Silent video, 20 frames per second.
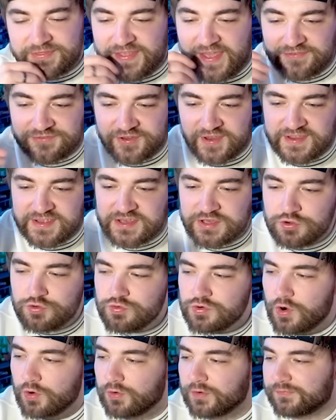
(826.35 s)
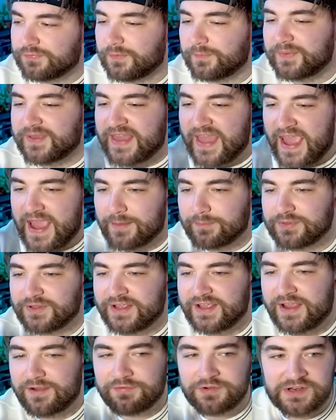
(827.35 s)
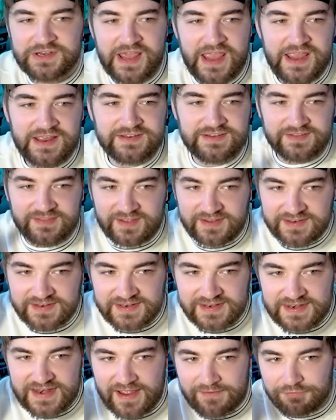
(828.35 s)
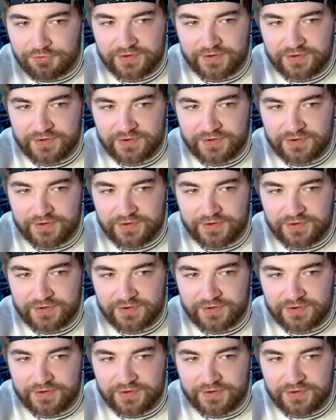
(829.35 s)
that's like you going from gambling every day to like never